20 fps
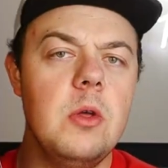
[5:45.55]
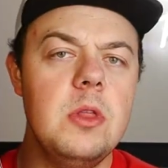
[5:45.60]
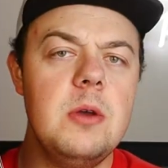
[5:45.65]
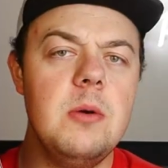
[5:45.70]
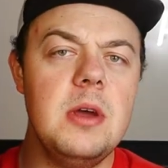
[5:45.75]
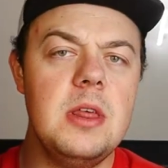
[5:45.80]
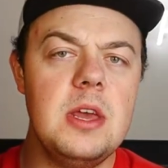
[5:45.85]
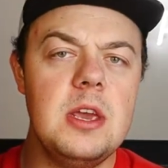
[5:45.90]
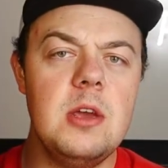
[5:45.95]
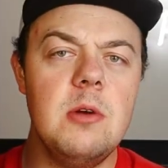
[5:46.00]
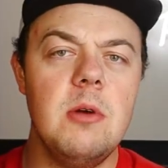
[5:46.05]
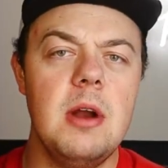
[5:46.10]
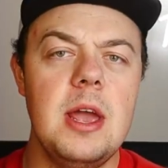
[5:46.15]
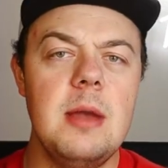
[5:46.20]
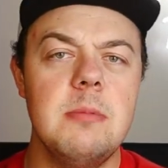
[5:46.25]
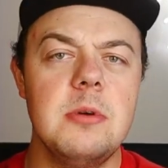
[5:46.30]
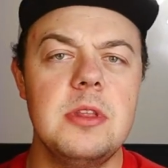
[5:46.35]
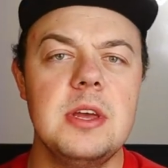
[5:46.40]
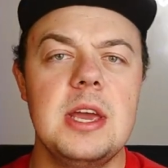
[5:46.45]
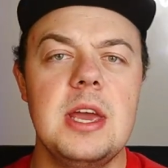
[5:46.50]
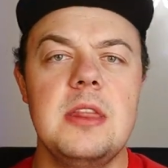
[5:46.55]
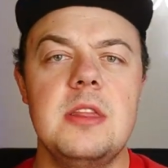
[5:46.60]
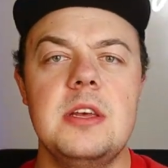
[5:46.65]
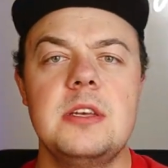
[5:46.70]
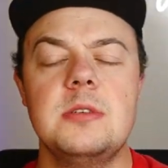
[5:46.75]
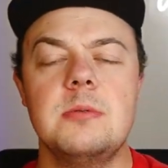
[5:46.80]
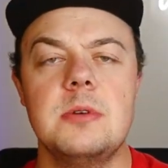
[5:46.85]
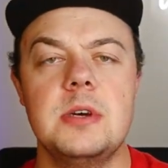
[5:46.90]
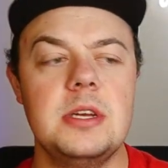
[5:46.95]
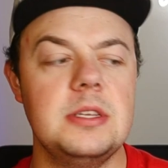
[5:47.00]
only way that you were able to get
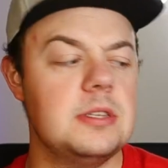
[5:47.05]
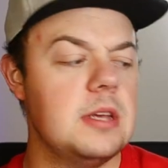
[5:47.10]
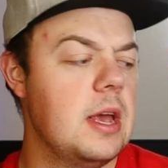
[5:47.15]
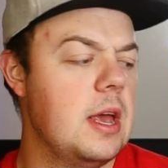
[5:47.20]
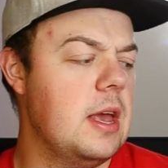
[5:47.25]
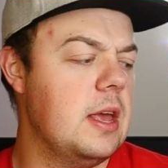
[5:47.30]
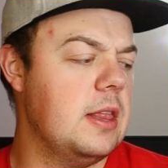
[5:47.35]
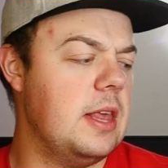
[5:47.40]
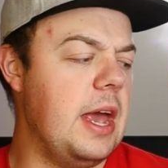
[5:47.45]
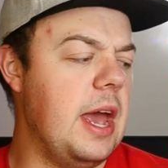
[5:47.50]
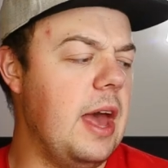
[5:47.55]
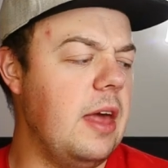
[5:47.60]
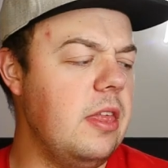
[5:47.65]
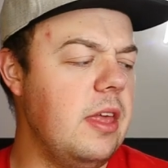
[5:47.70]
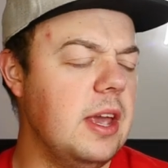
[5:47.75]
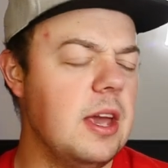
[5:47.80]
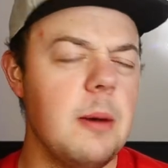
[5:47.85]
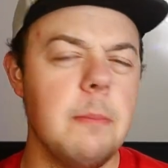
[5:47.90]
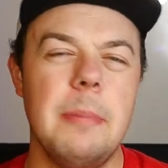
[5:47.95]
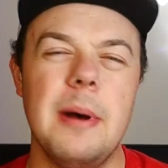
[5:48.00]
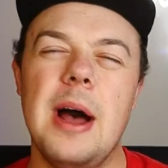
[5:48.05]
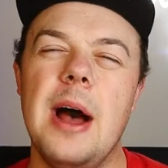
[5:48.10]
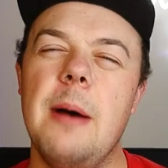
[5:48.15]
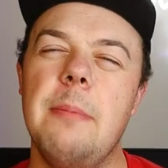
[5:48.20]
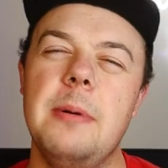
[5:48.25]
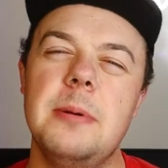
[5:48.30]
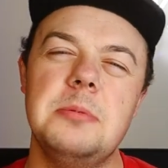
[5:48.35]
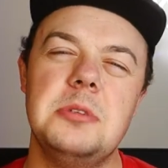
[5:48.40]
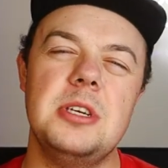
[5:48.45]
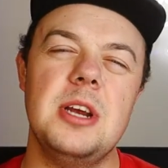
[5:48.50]
this was they had like a
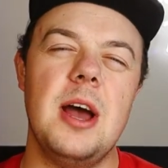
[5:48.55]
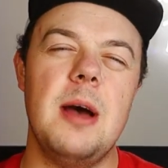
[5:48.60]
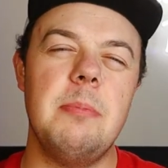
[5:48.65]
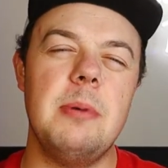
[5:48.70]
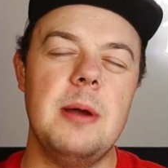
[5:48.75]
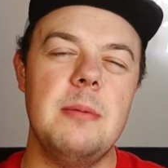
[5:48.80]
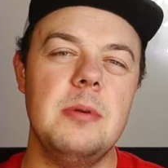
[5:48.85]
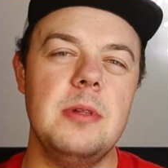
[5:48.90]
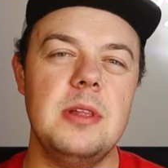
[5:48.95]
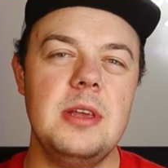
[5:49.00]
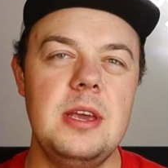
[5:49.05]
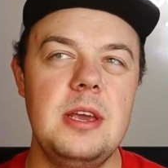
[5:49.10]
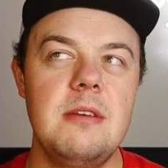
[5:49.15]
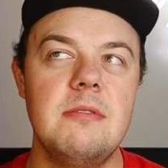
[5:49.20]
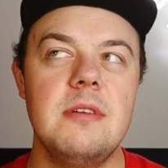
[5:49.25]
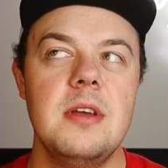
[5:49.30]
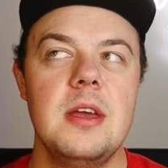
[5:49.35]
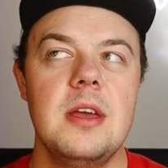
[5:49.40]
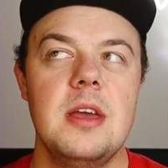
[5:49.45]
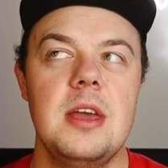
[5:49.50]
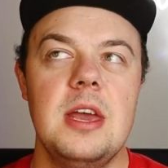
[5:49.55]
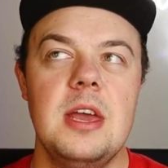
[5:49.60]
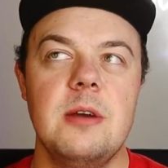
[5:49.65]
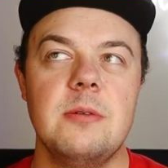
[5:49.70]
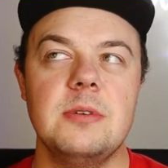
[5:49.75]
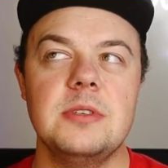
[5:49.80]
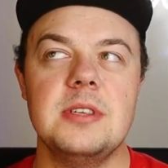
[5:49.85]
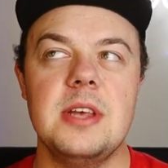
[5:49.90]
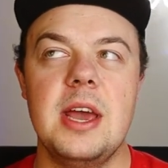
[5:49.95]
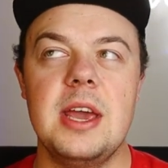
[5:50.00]
pop-up shop, I believe. It
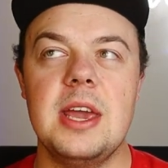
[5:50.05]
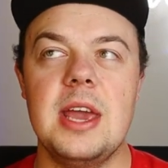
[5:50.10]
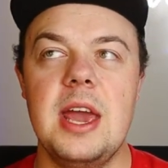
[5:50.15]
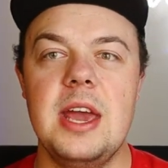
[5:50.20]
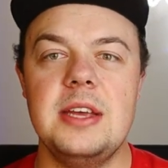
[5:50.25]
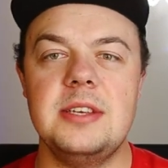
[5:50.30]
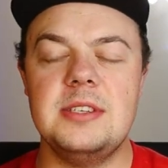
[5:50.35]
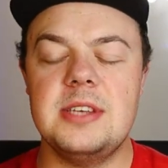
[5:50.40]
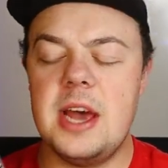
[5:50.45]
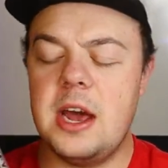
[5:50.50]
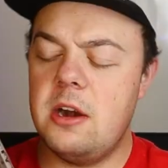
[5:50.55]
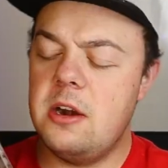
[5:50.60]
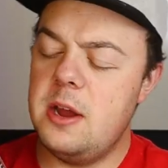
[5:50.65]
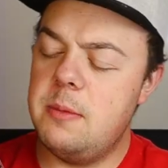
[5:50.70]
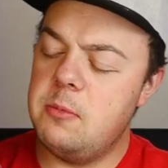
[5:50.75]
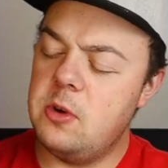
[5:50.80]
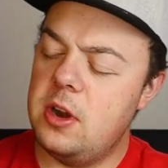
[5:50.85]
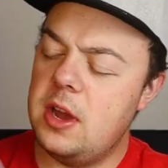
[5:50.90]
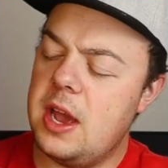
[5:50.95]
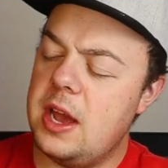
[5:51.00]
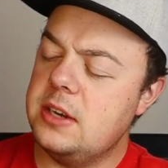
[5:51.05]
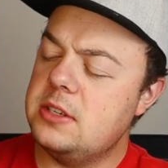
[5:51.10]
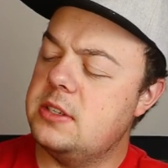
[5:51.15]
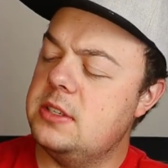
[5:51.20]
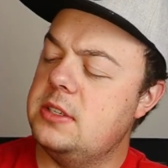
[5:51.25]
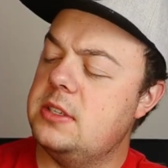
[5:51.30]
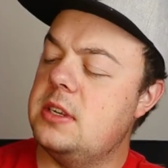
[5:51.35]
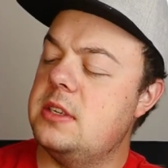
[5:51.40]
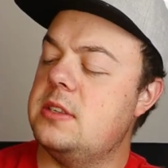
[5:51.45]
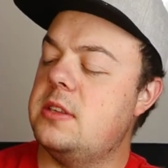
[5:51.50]
was like a Saturday morning,
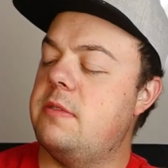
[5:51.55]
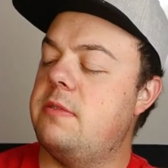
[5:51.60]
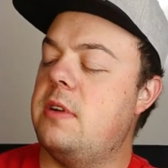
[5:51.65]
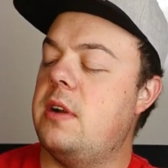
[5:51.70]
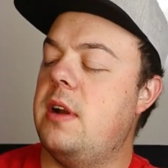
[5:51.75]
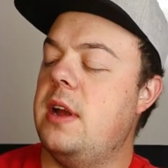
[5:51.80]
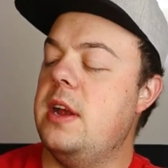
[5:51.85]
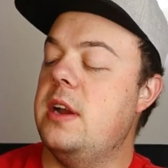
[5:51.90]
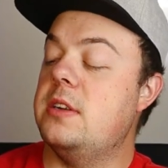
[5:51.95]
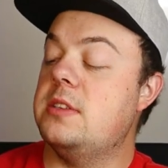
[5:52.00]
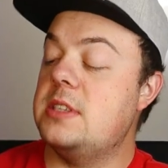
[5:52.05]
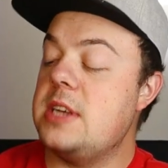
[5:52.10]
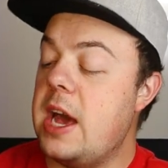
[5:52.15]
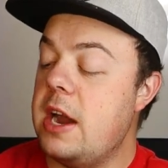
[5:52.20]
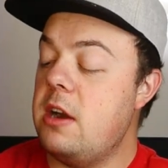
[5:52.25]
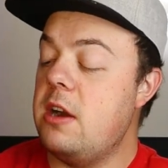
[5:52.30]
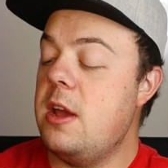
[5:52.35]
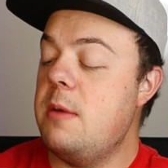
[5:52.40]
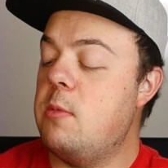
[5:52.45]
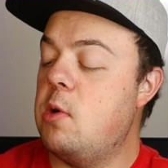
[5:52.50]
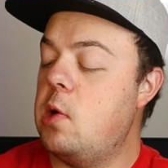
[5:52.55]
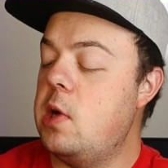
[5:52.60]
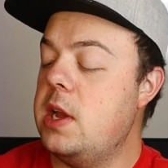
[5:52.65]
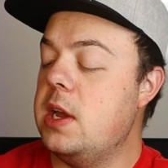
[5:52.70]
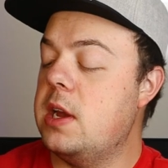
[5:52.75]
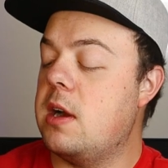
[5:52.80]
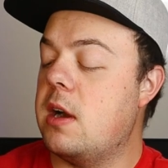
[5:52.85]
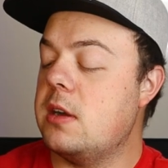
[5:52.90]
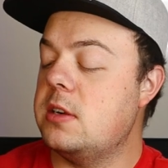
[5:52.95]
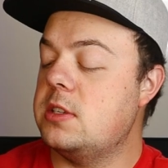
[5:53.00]
actually says on the front right here, Saturday
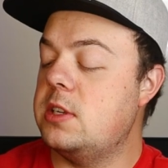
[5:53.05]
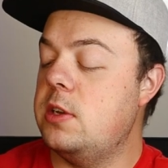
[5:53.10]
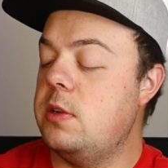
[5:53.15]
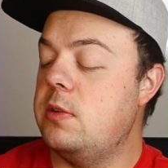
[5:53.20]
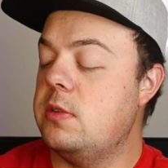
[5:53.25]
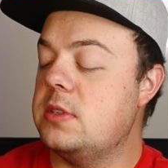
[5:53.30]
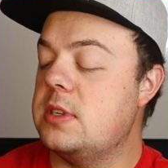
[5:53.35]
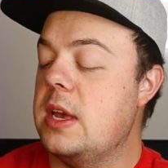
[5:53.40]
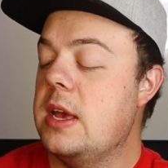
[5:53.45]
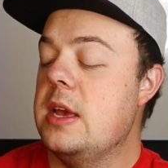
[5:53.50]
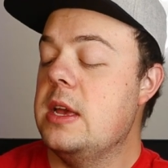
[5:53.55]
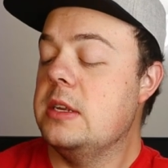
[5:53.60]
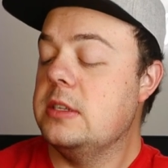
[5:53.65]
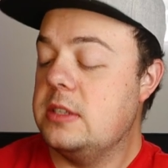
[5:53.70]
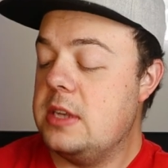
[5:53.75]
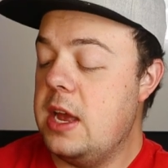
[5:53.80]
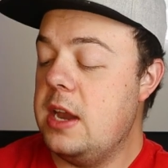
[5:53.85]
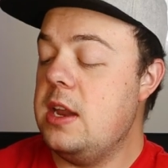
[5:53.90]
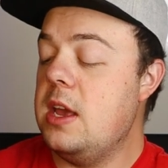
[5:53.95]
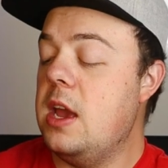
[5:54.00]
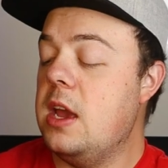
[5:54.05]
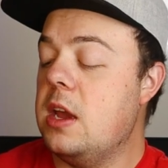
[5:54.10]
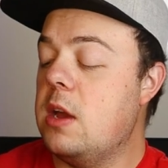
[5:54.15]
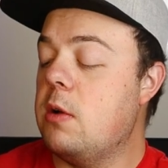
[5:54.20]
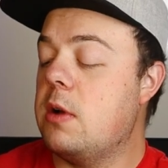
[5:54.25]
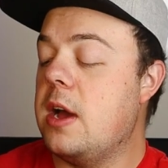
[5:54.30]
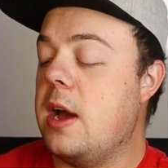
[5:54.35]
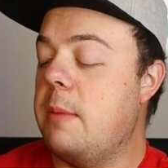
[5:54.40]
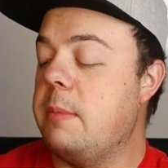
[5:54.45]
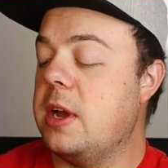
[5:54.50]
morning cartoons, San Diego
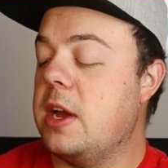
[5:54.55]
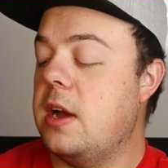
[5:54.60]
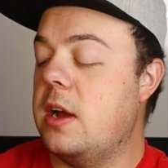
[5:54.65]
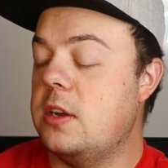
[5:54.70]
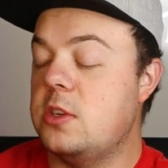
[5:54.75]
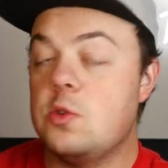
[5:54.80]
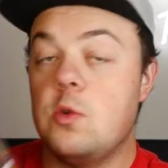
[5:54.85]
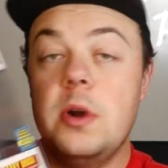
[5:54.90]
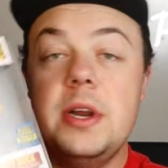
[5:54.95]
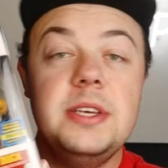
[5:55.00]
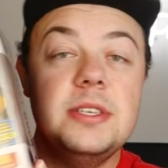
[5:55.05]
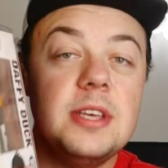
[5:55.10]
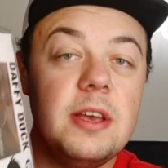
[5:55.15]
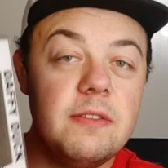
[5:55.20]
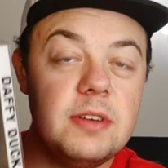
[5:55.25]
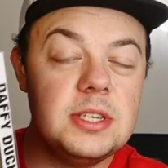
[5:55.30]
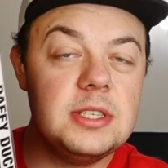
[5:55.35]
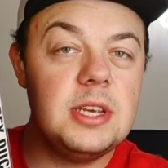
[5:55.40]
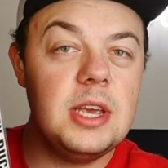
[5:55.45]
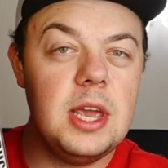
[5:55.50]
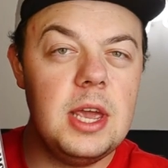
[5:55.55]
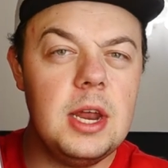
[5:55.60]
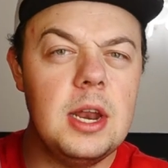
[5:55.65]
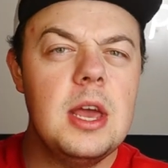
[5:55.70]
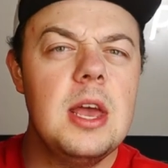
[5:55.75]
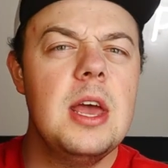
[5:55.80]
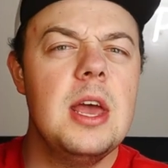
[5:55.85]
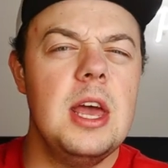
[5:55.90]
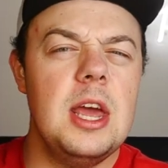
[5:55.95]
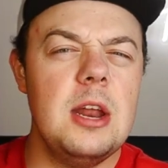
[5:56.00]
Comic-Con 2017.
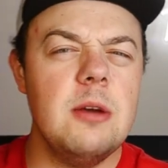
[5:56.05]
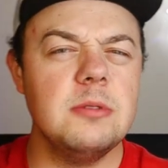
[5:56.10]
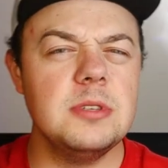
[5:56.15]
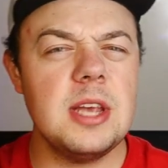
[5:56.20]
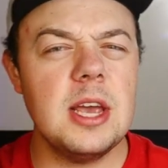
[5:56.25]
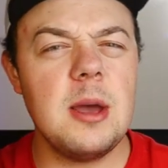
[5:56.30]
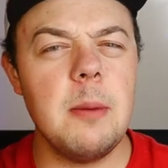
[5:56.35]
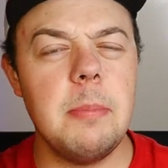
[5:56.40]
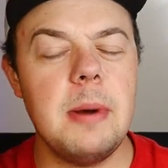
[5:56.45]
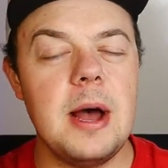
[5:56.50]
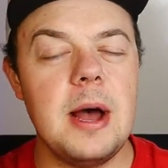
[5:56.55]
And it was like a